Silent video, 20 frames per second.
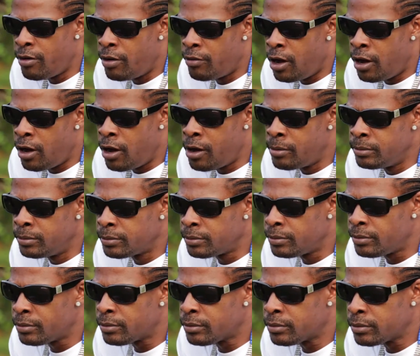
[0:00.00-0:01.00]
um,
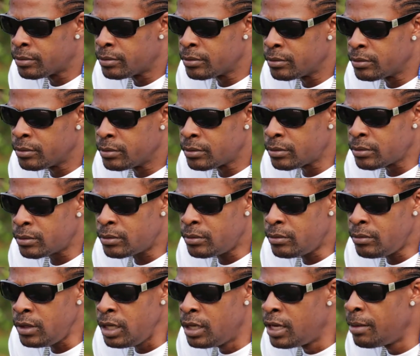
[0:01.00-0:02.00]

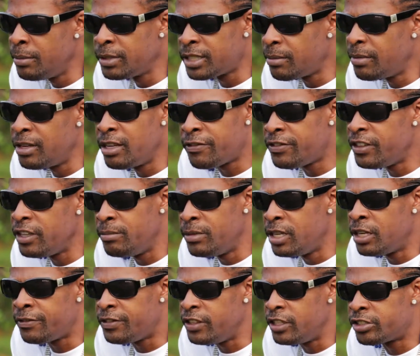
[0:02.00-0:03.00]
like me say, me no feel, me
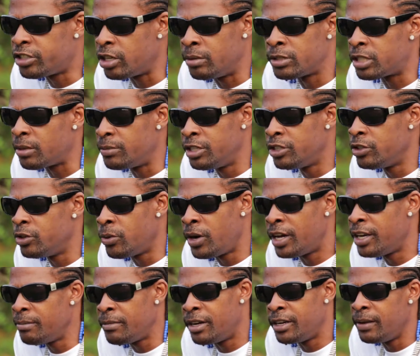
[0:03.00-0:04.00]
no feel threatened, so I don't know why
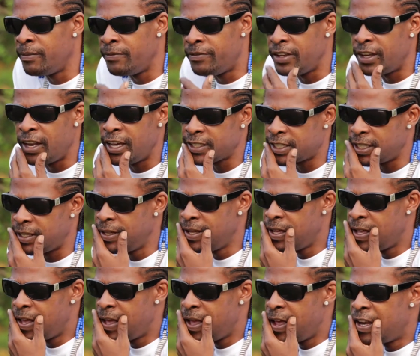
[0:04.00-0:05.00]
the man them feel like say.
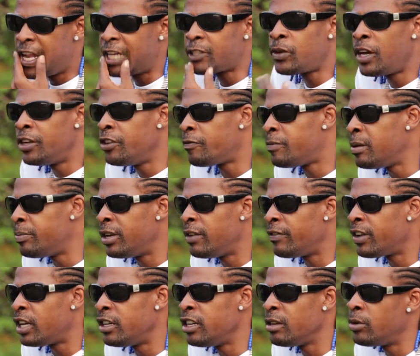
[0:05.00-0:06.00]
That's why enough people never
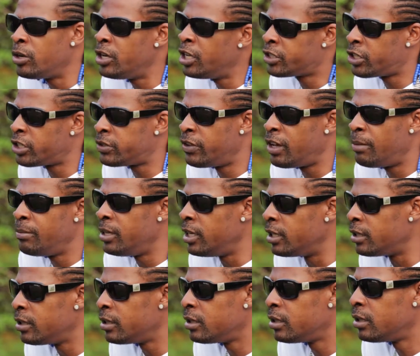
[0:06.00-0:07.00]
that hear about Lexxus for a minute.
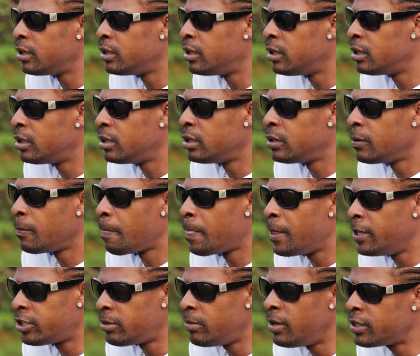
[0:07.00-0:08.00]

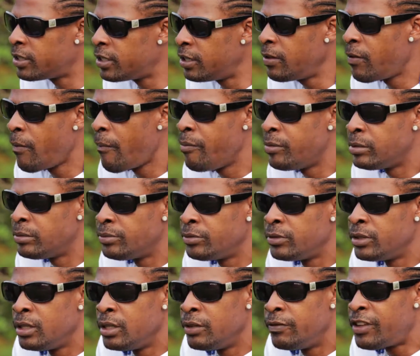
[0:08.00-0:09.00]
You see me I say?
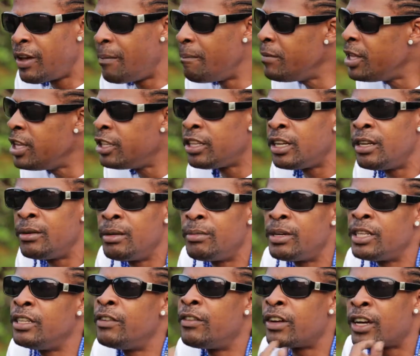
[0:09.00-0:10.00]
For a minute, nobody never